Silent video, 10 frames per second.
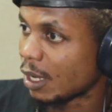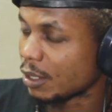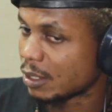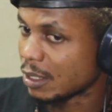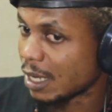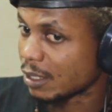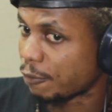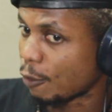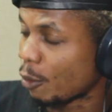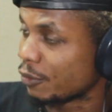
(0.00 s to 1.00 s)
This is as a
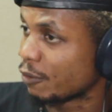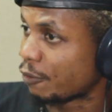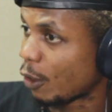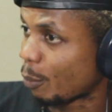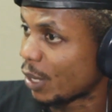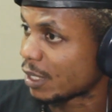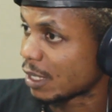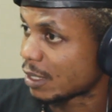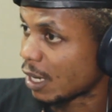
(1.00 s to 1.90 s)
form of development and